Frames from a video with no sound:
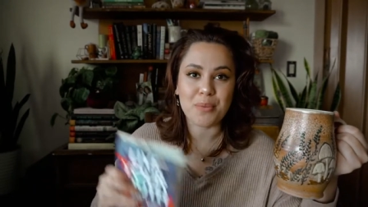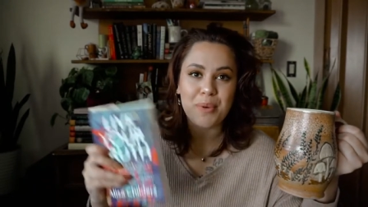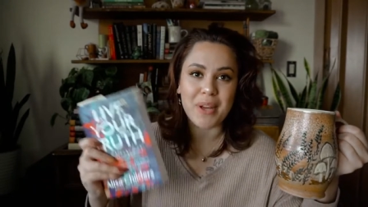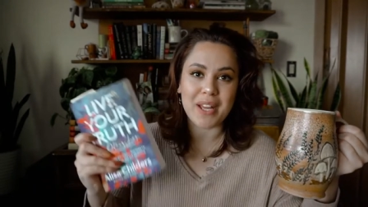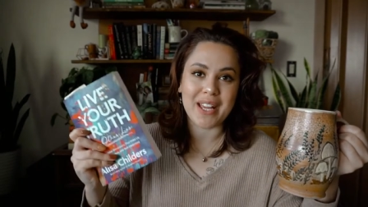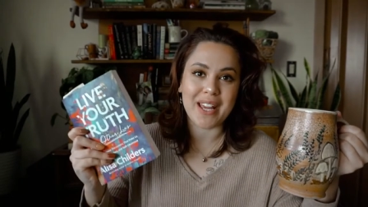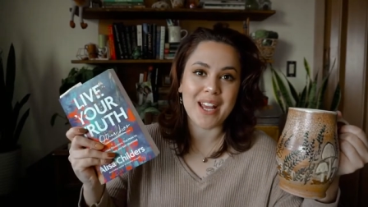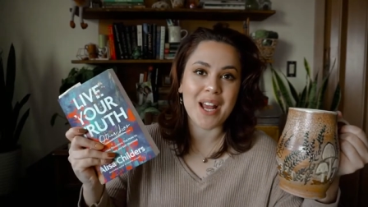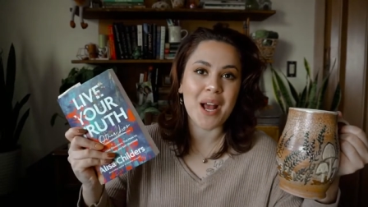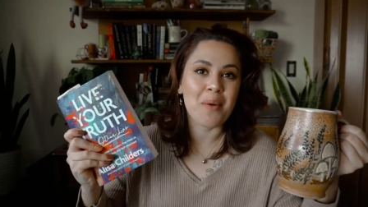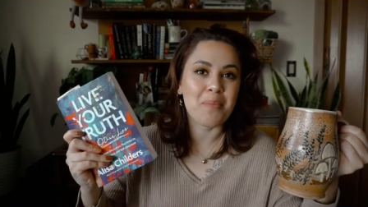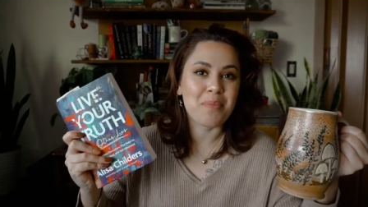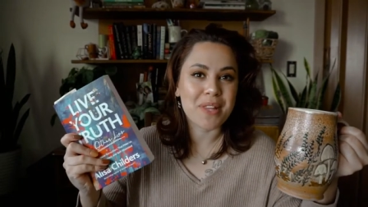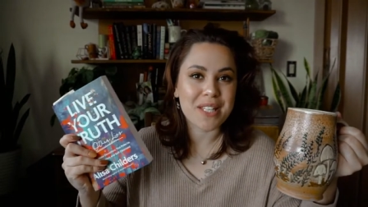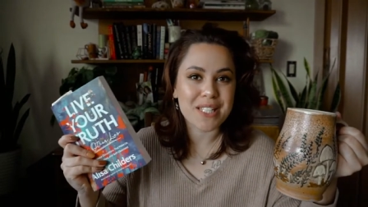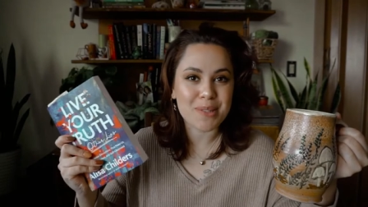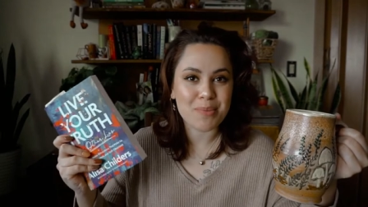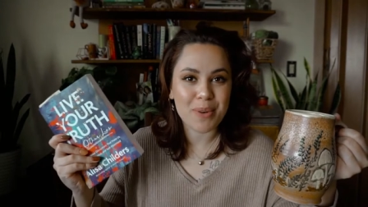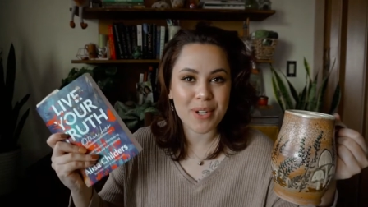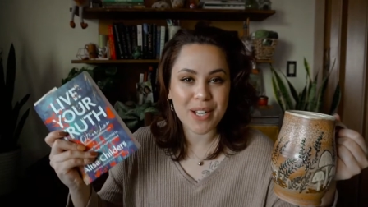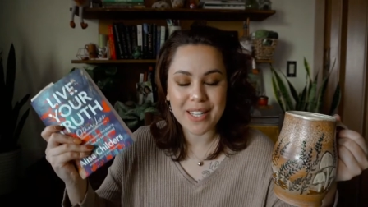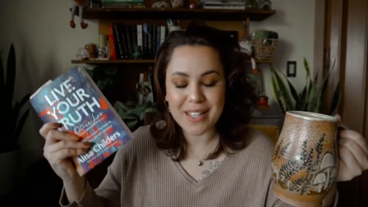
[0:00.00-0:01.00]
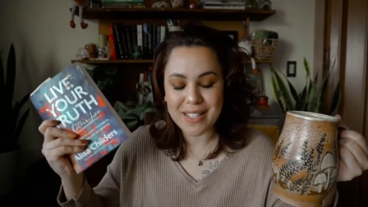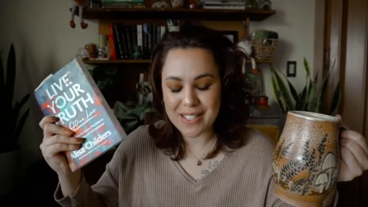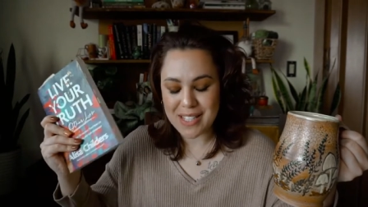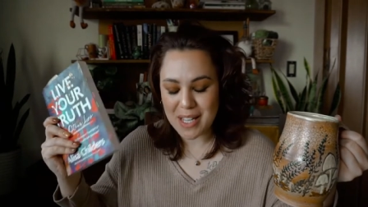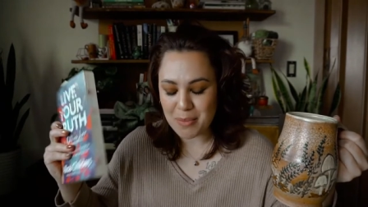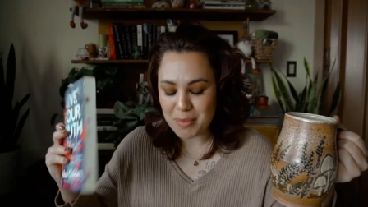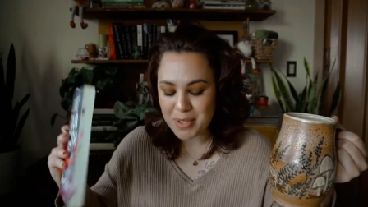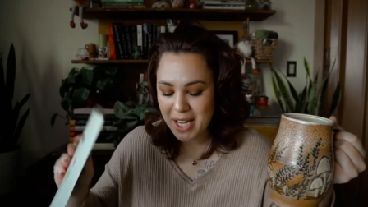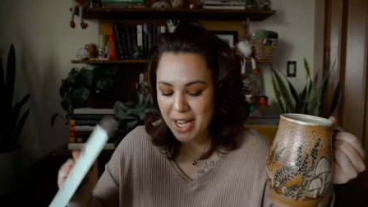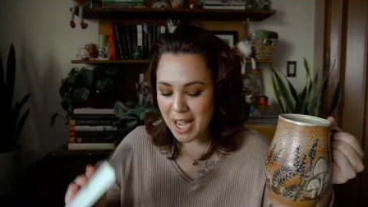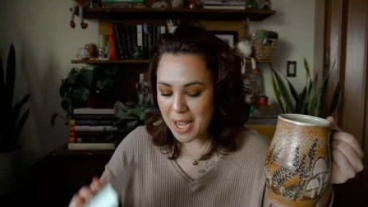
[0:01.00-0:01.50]
picking up this book at the
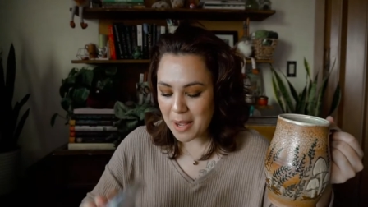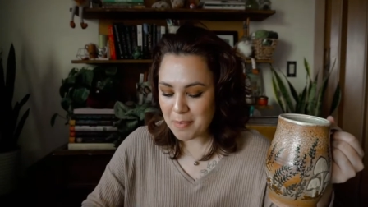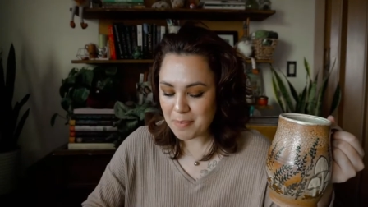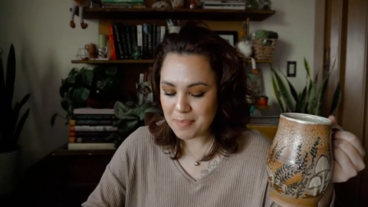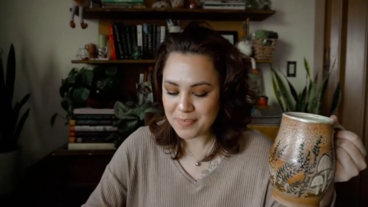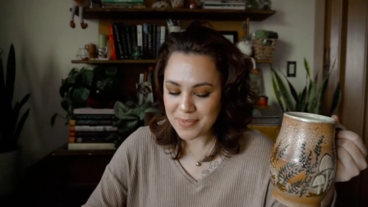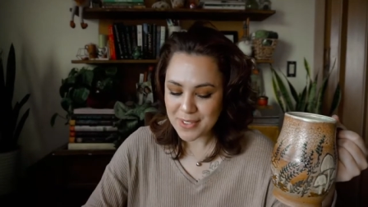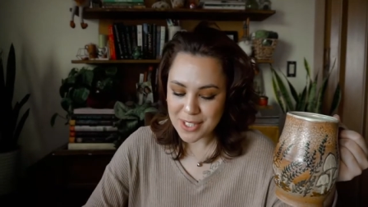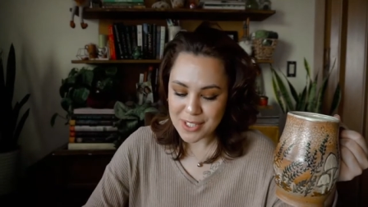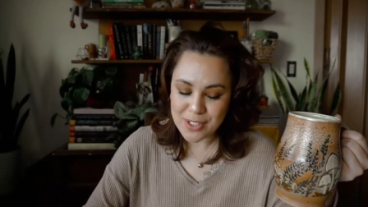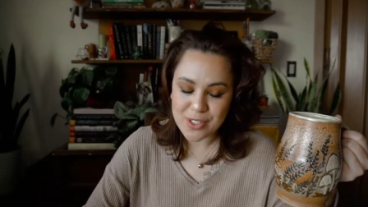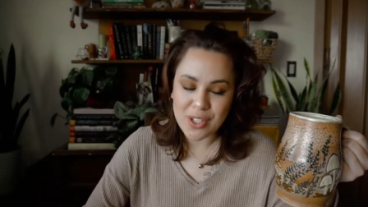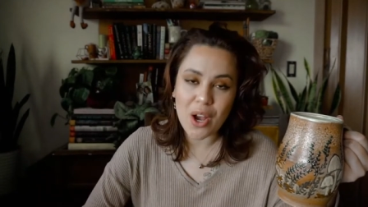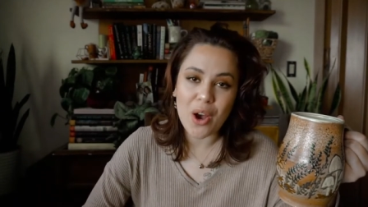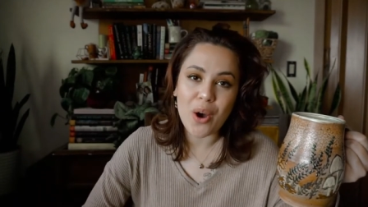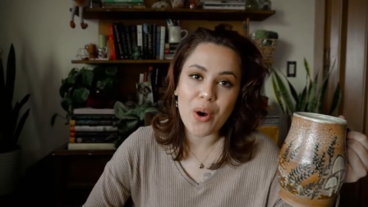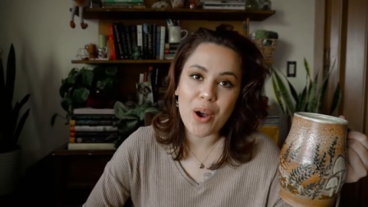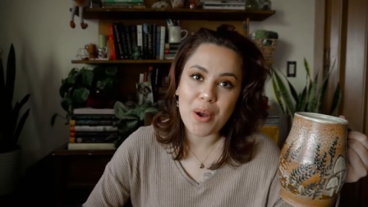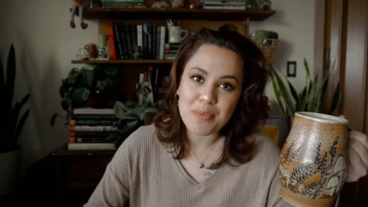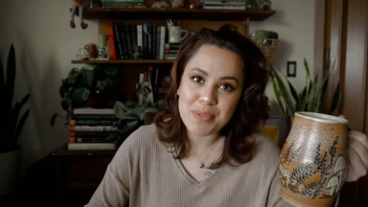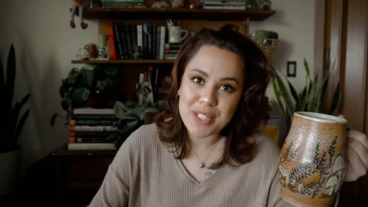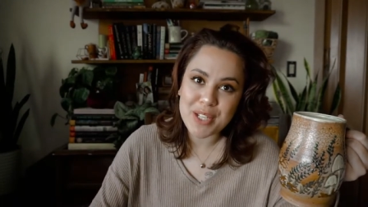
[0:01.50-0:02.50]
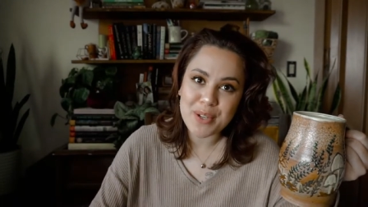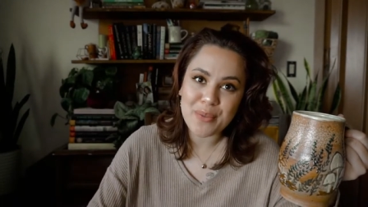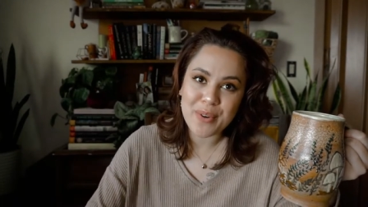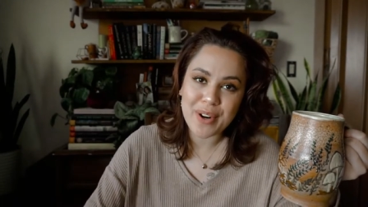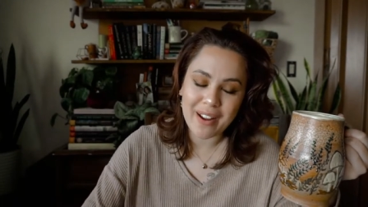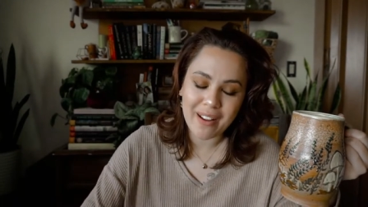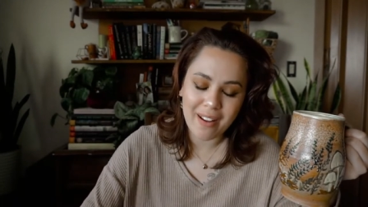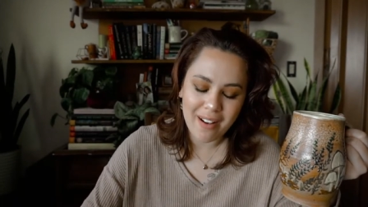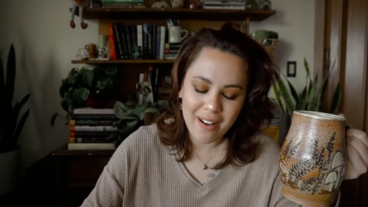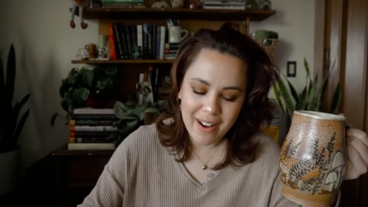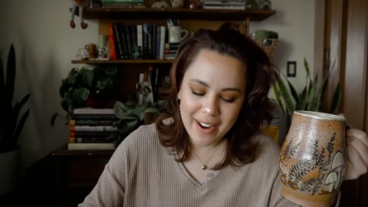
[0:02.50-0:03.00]
same time. So I'm still
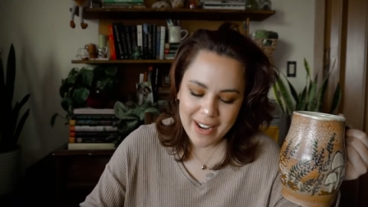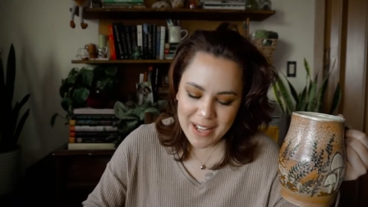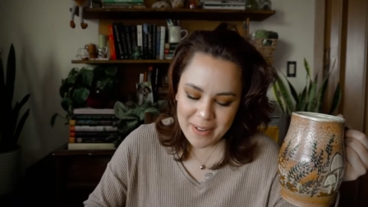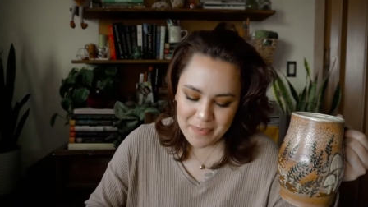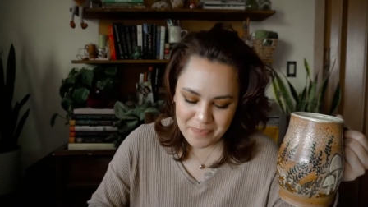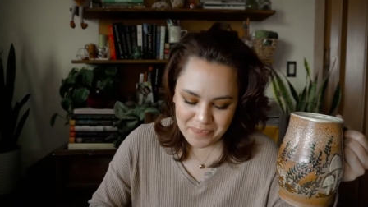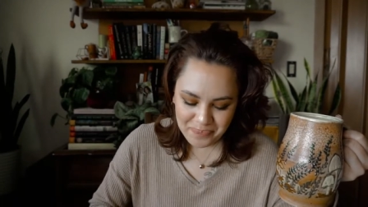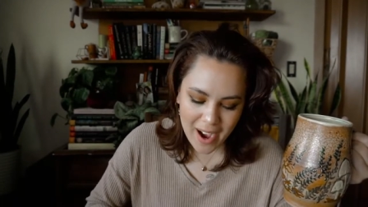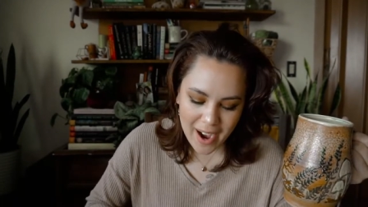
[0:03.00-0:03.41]
working on it.